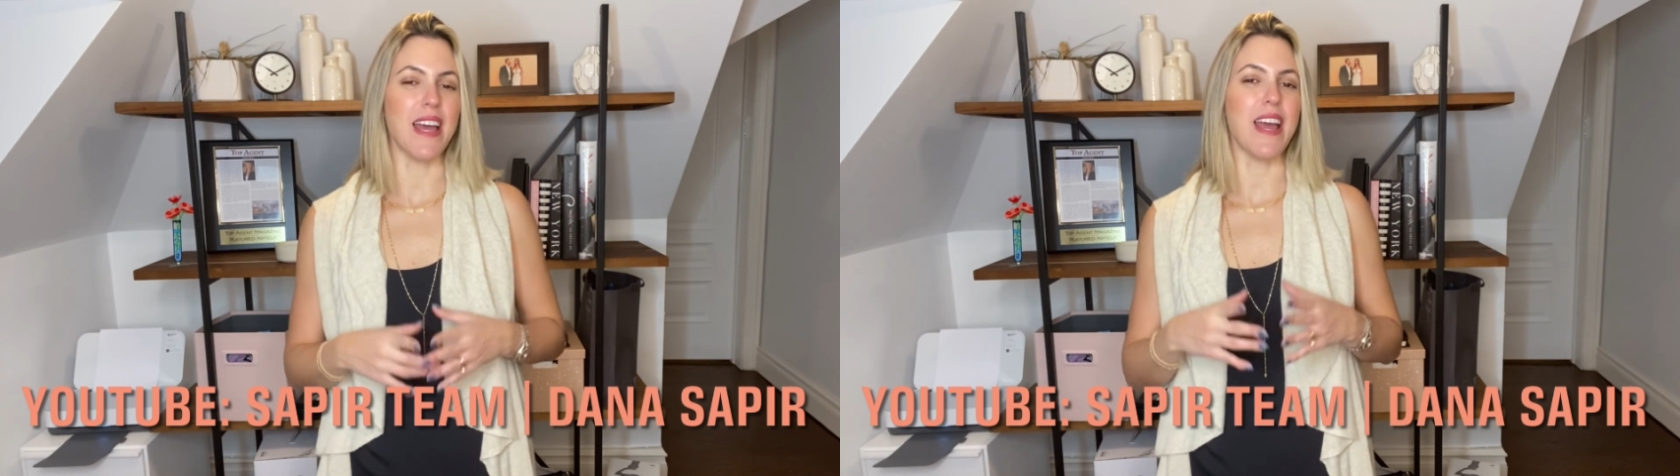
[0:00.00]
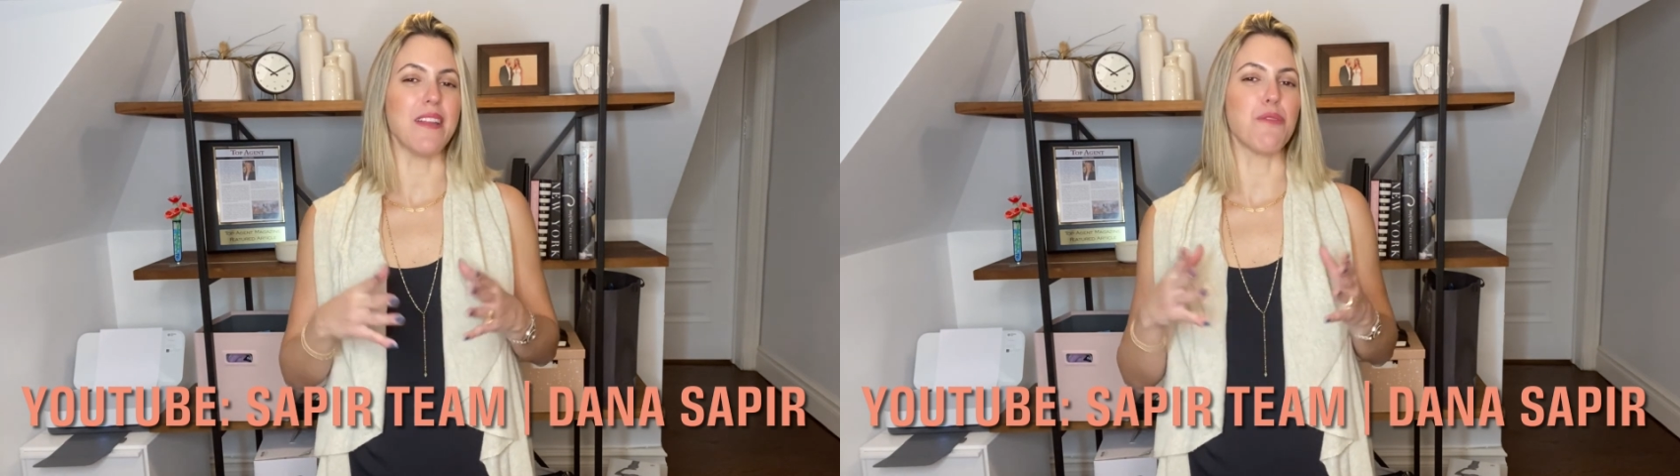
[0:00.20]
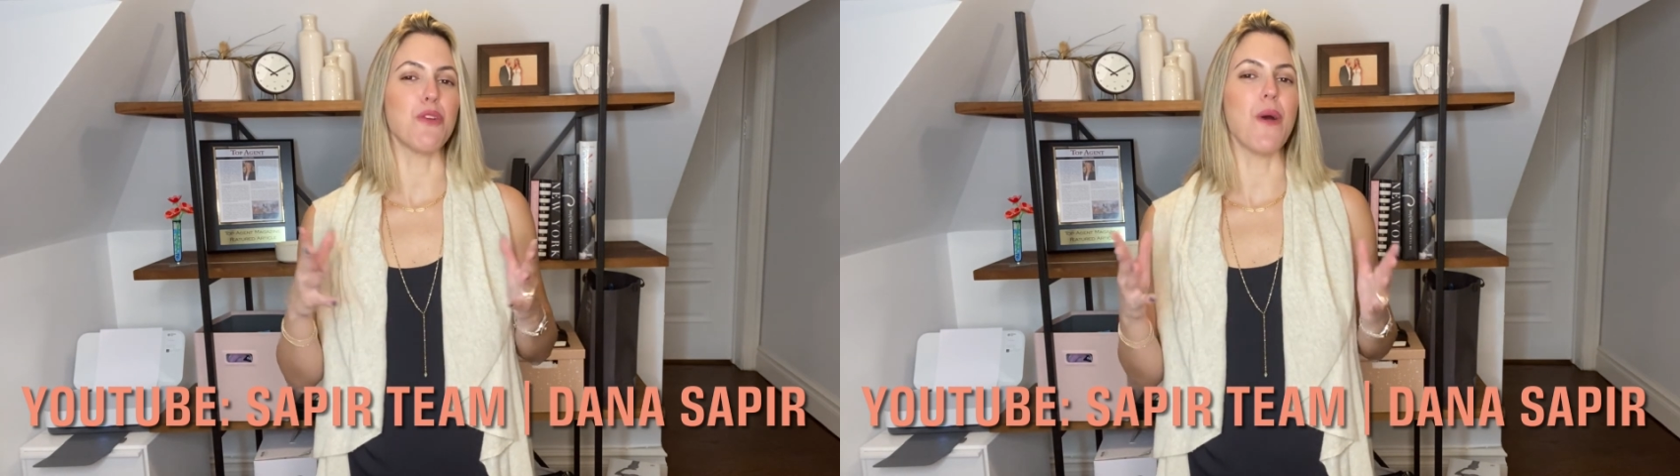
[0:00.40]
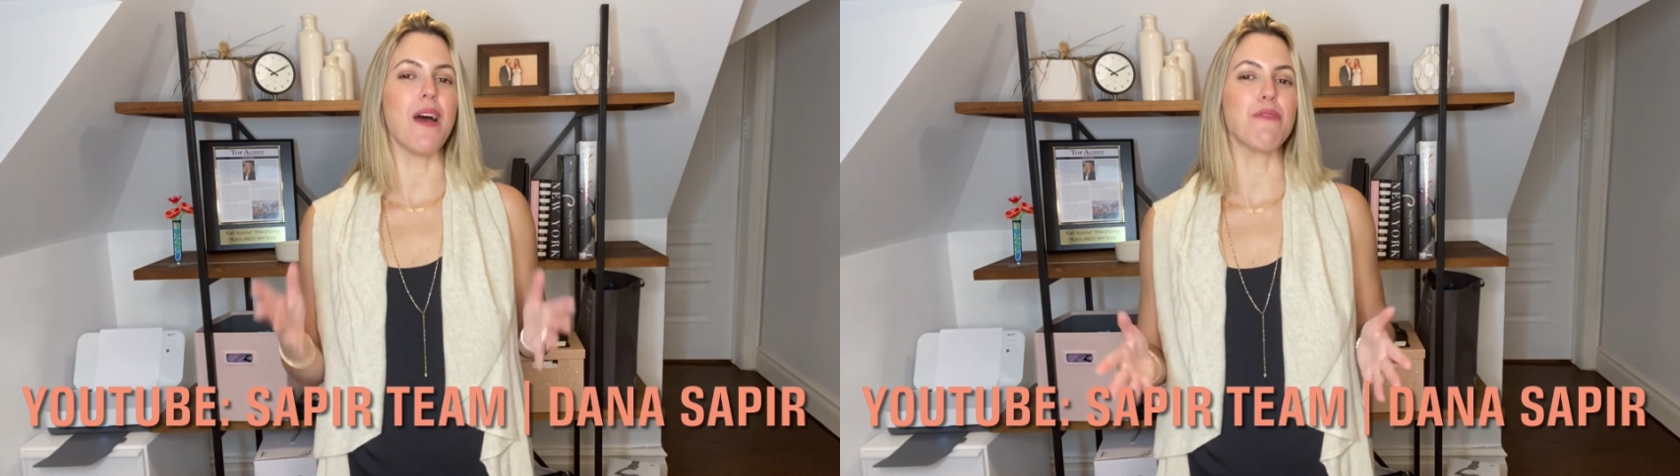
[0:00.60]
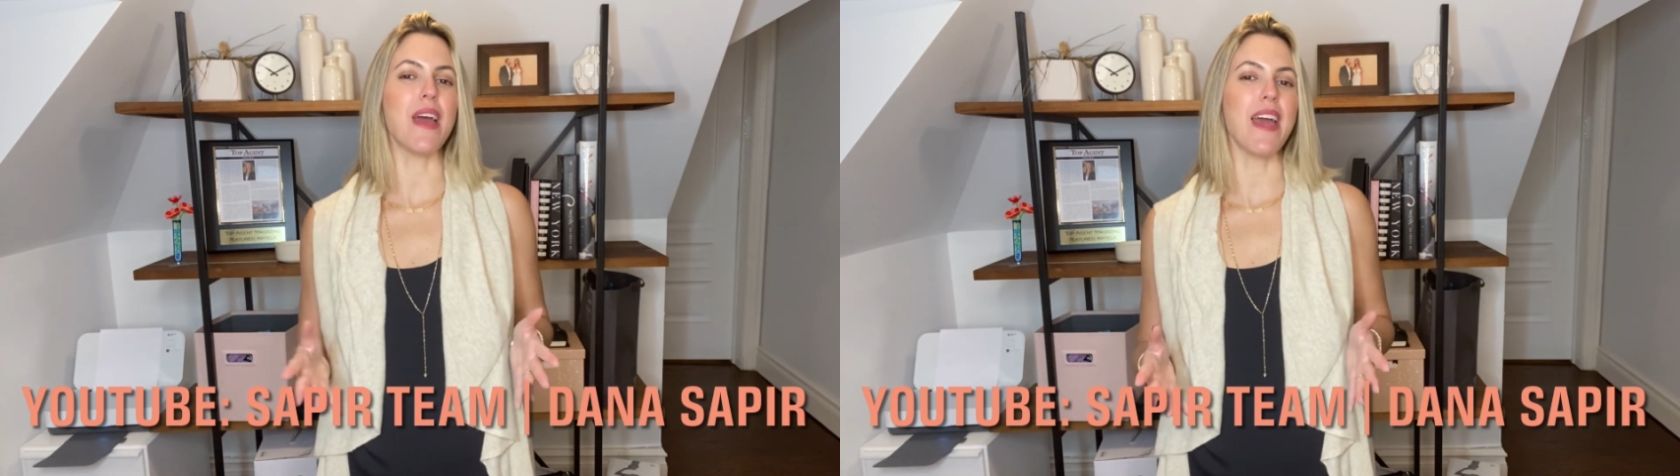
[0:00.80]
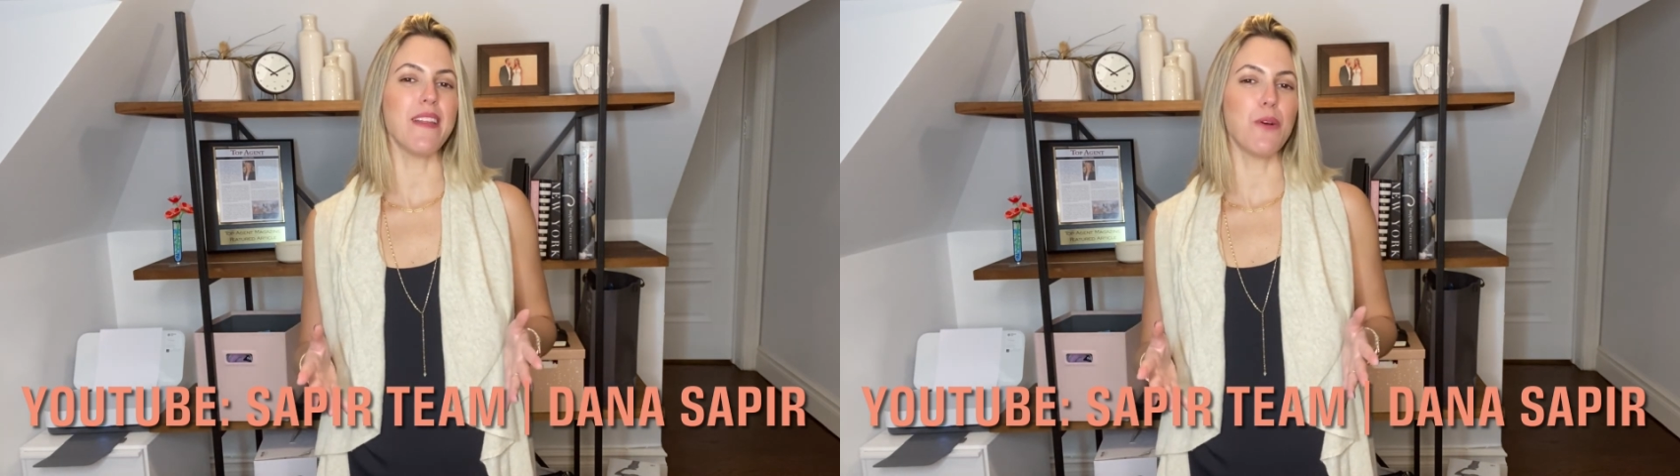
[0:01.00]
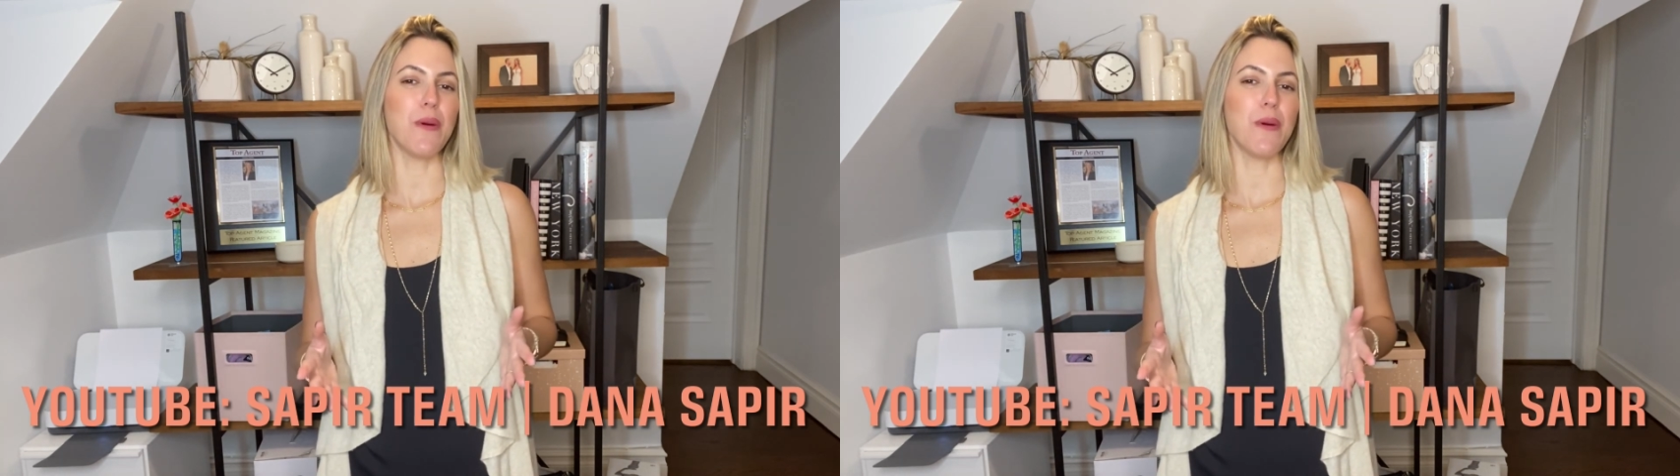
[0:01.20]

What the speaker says: and if you have any